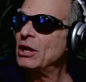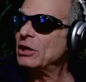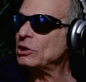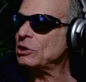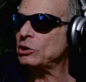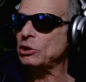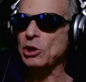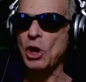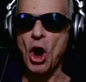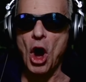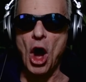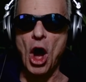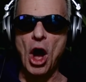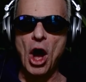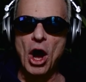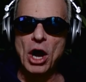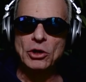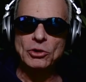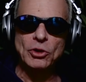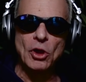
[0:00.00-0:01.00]

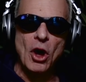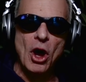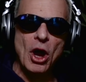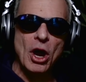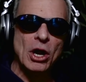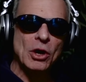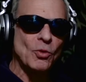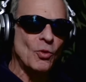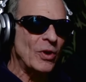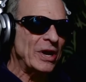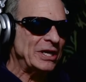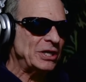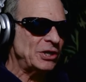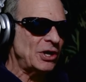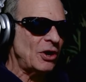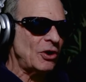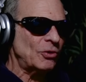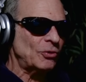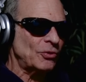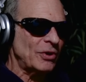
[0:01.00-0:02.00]
Long, long
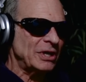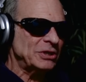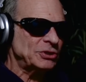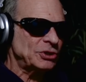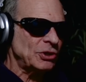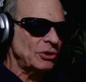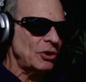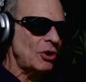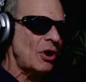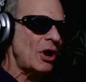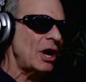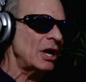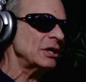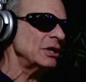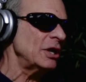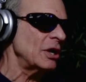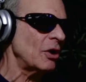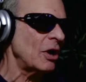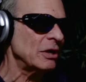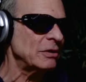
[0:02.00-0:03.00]
window runs along,
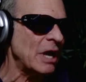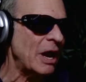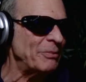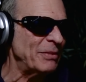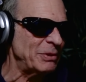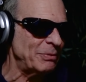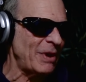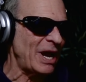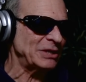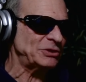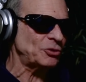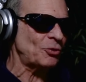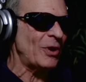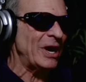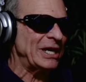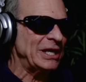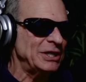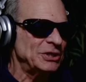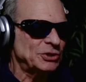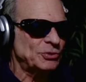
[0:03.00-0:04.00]
you know, and I'm in my
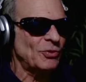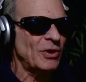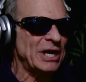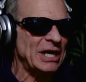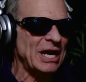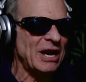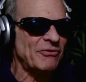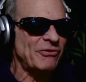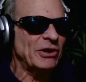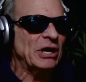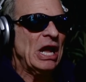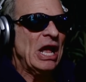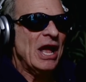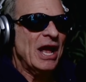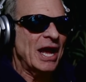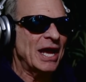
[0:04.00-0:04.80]
20s, whatever.